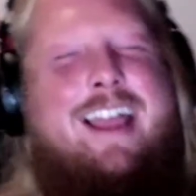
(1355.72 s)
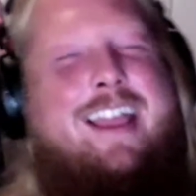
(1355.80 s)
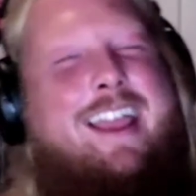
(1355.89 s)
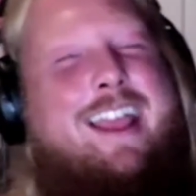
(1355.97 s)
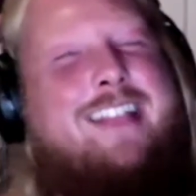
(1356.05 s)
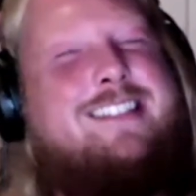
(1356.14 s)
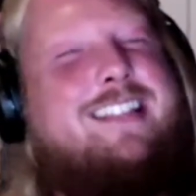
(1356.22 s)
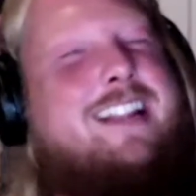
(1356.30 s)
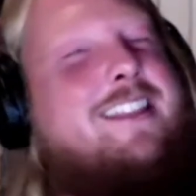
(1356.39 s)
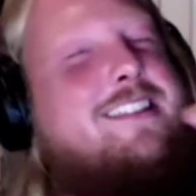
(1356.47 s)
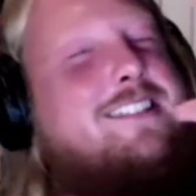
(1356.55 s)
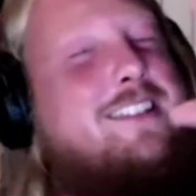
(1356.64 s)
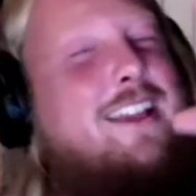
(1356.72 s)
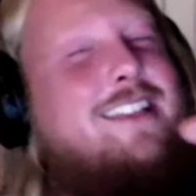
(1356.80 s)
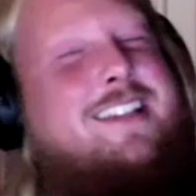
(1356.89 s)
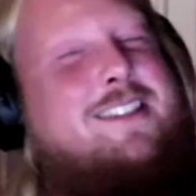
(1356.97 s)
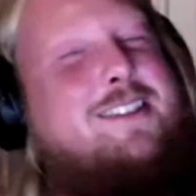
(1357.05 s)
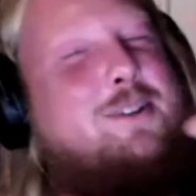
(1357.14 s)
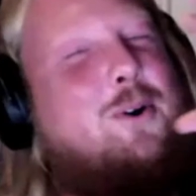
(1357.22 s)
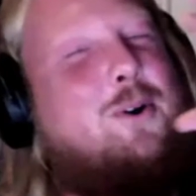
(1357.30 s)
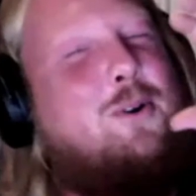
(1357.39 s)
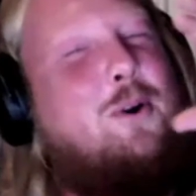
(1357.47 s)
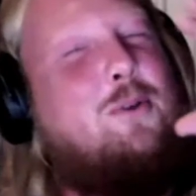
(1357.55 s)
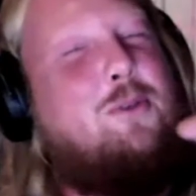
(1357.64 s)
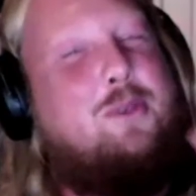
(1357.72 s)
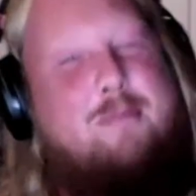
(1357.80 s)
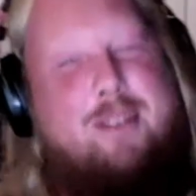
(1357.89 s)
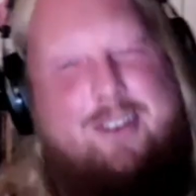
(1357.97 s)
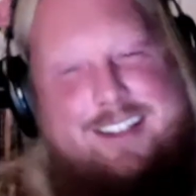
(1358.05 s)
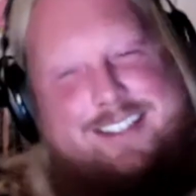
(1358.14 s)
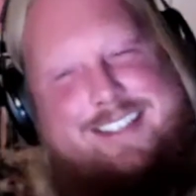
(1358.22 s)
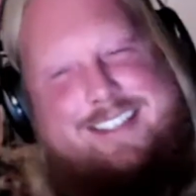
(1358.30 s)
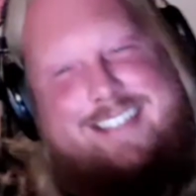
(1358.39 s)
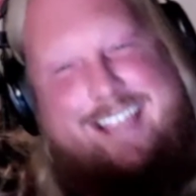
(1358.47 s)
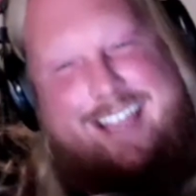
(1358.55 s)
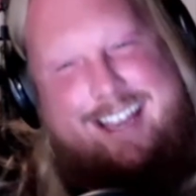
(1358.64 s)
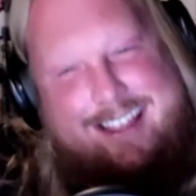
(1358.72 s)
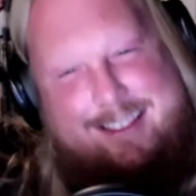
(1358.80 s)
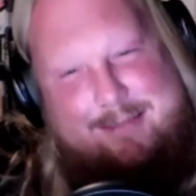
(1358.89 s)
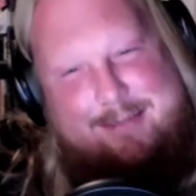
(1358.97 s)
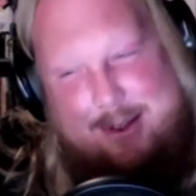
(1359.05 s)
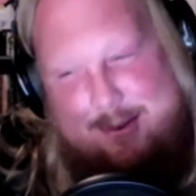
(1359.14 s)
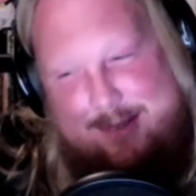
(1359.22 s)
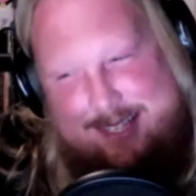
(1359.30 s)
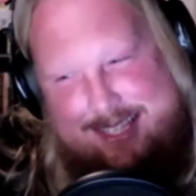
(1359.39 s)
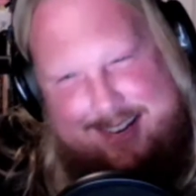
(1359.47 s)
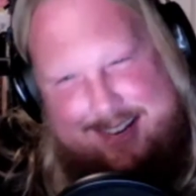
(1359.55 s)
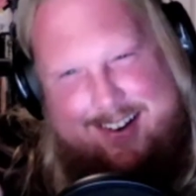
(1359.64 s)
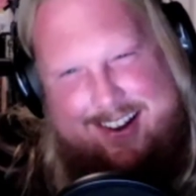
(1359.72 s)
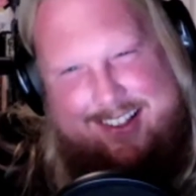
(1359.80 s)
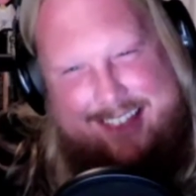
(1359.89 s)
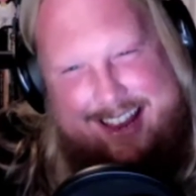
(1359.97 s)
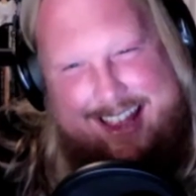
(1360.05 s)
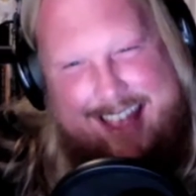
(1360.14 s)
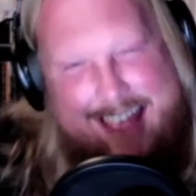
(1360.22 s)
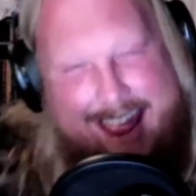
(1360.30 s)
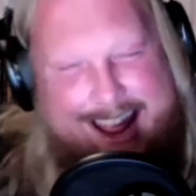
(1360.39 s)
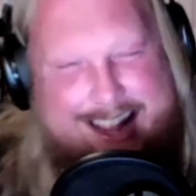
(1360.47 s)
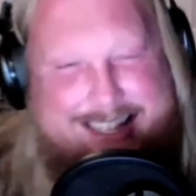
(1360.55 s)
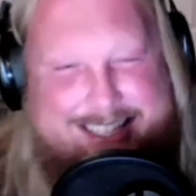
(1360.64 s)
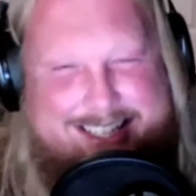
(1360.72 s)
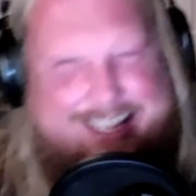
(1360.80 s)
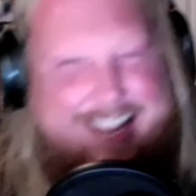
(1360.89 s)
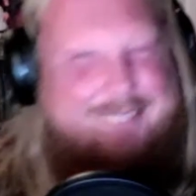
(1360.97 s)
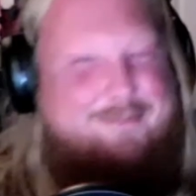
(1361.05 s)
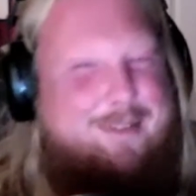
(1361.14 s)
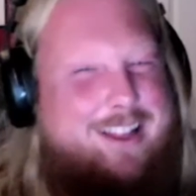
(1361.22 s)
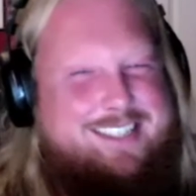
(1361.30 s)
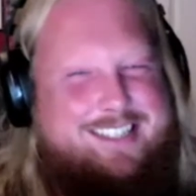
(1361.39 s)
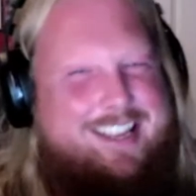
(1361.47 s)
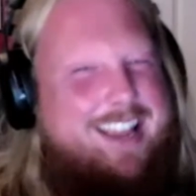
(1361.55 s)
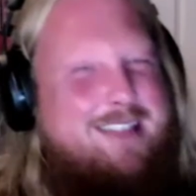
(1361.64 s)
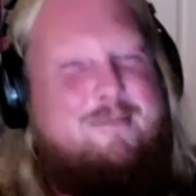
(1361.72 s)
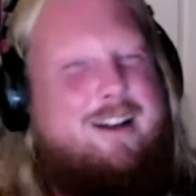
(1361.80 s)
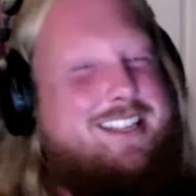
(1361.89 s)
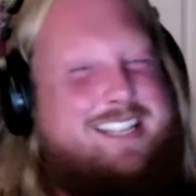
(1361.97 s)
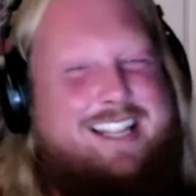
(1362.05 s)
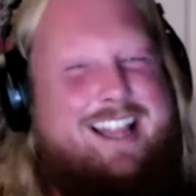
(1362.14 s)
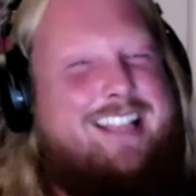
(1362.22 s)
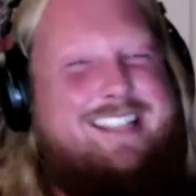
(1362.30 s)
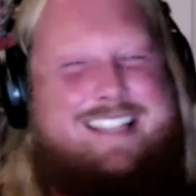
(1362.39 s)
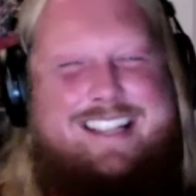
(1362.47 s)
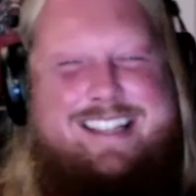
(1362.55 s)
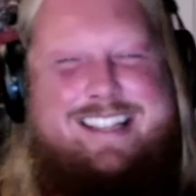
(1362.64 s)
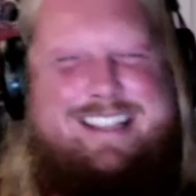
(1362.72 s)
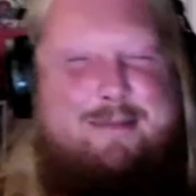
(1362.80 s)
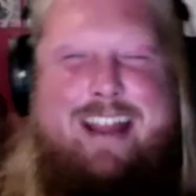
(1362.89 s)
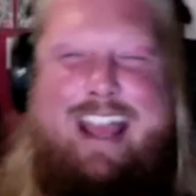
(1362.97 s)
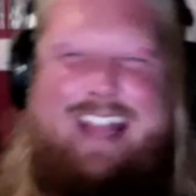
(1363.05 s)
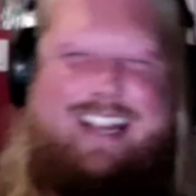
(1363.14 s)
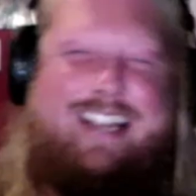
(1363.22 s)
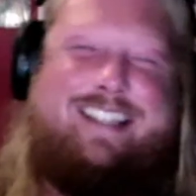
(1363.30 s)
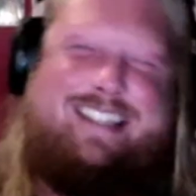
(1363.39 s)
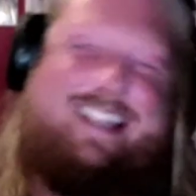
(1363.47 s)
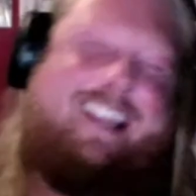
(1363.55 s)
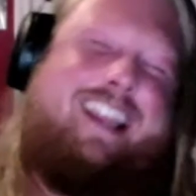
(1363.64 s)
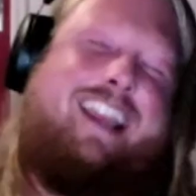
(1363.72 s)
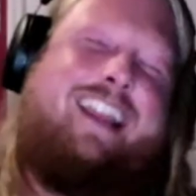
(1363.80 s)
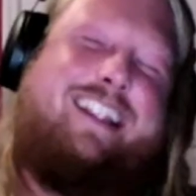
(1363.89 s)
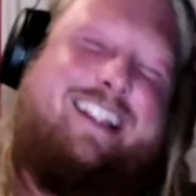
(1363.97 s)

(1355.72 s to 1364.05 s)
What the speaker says: Instead of the sword going through the milk, he's just eating the milk with cereal. Like, it's just like a much less intimidating scene.